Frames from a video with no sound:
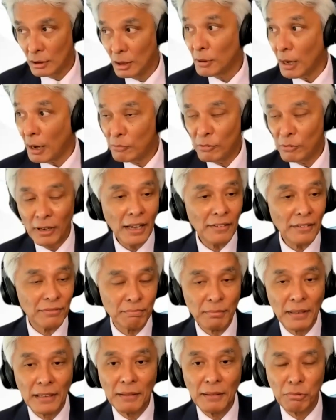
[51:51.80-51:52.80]
No, we
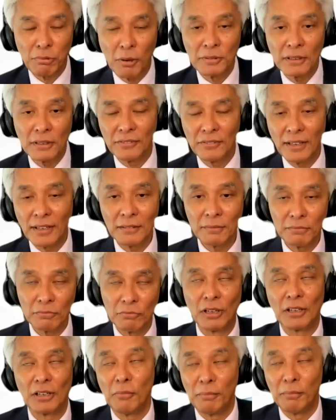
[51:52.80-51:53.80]
have many property developers,
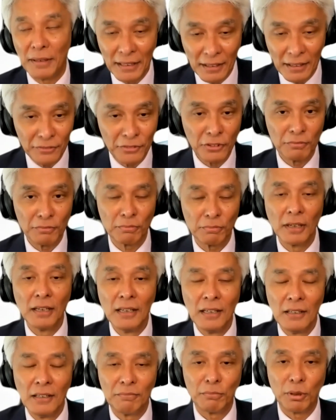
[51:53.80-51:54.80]
well, not many, a few
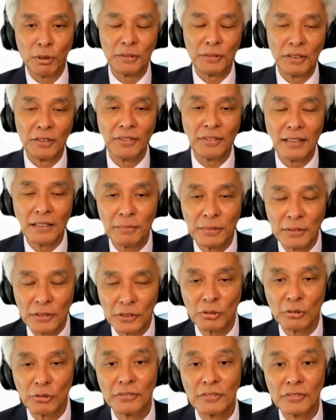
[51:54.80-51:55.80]
property
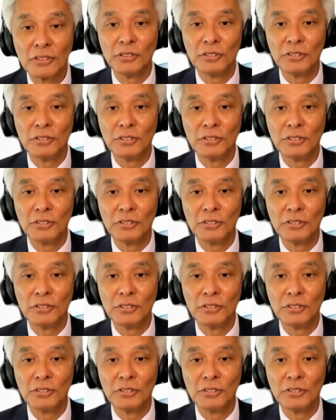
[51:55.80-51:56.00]
developers who have